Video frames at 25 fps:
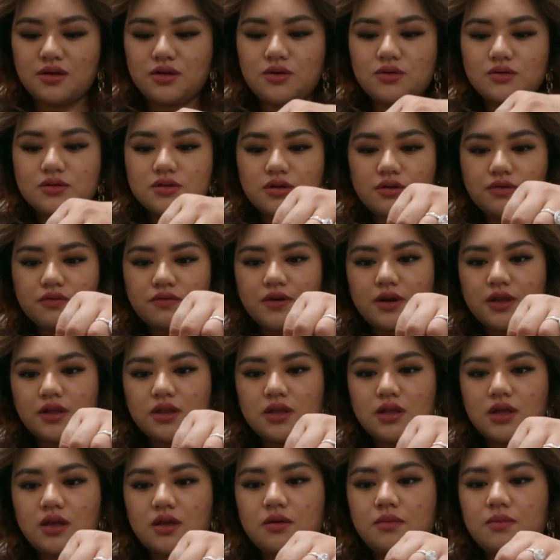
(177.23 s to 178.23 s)
user
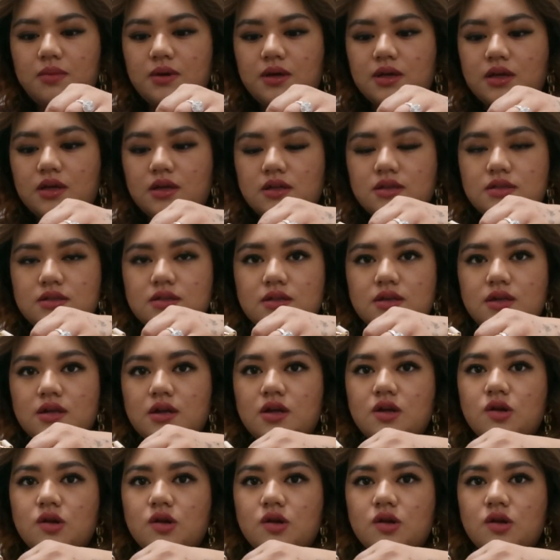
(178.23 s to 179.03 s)
friendly, because